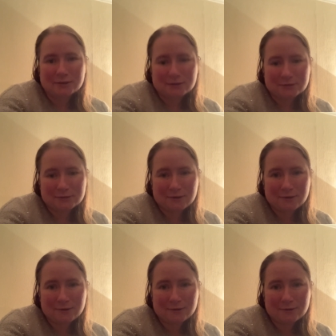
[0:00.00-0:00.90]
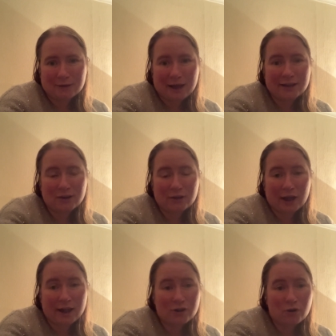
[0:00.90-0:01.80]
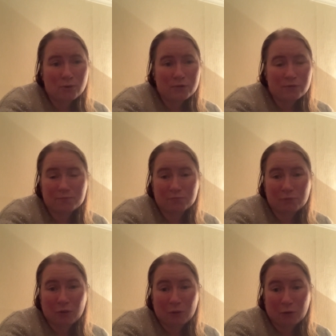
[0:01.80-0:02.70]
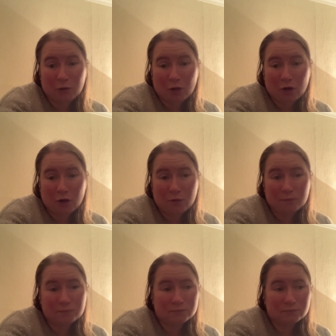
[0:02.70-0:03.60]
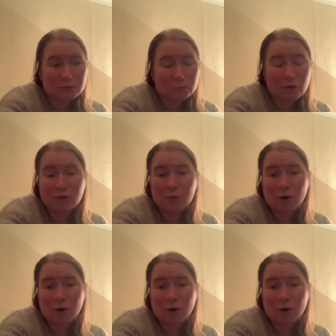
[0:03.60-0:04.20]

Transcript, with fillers: So I I hope you've, um, what have you